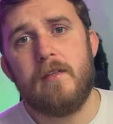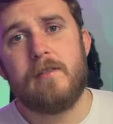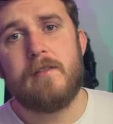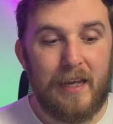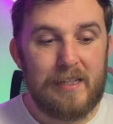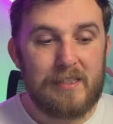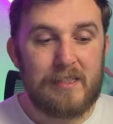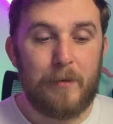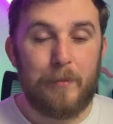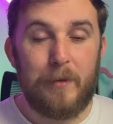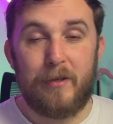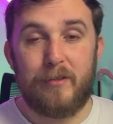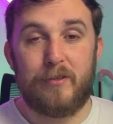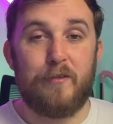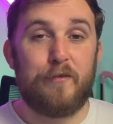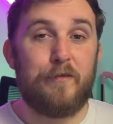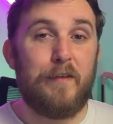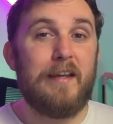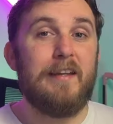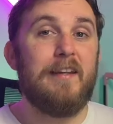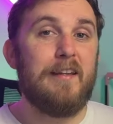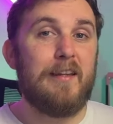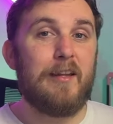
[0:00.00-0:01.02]
He's come out
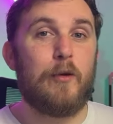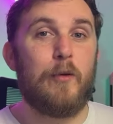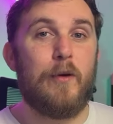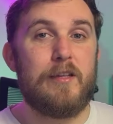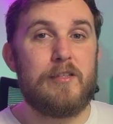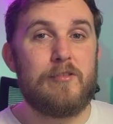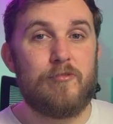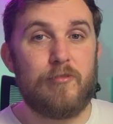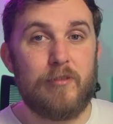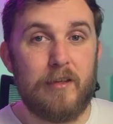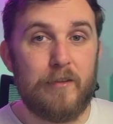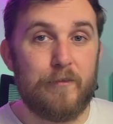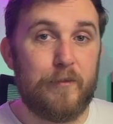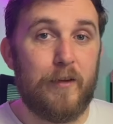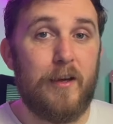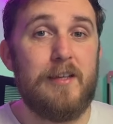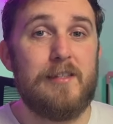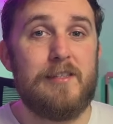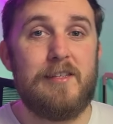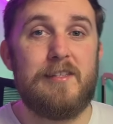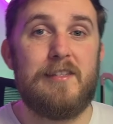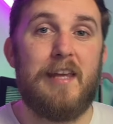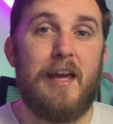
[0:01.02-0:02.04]
defending the Quest 3
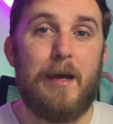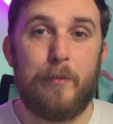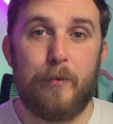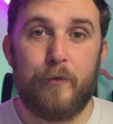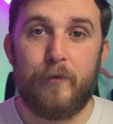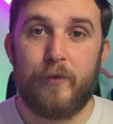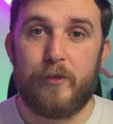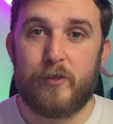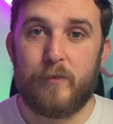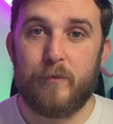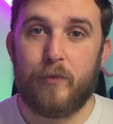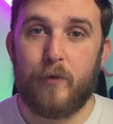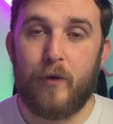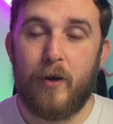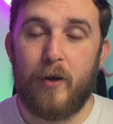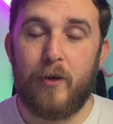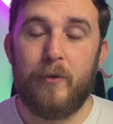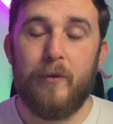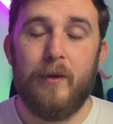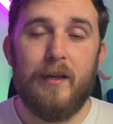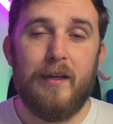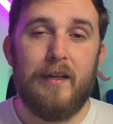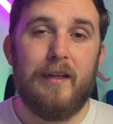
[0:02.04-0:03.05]
versus the Apple Vision Pro,
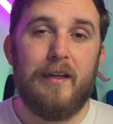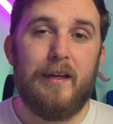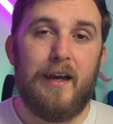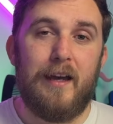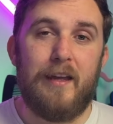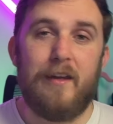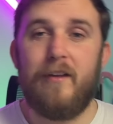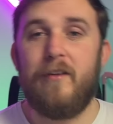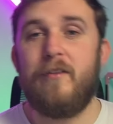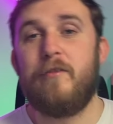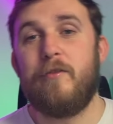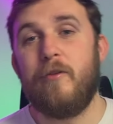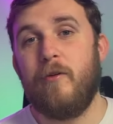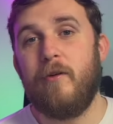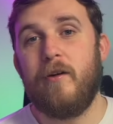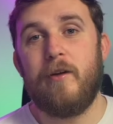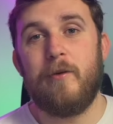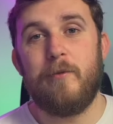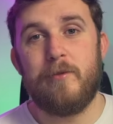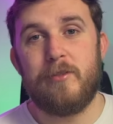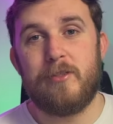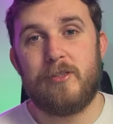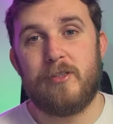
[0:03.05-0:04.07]
and I thought it
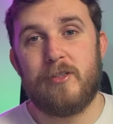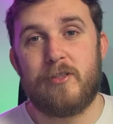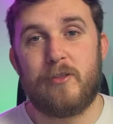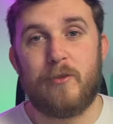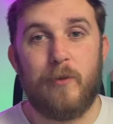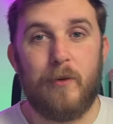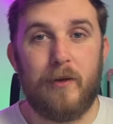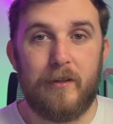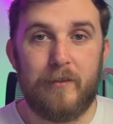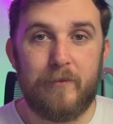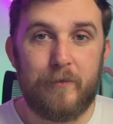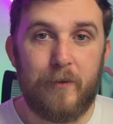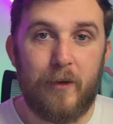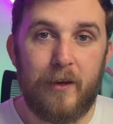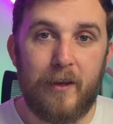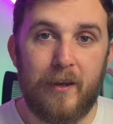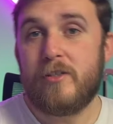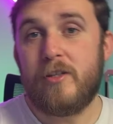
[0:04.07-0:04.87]
was just quite funny.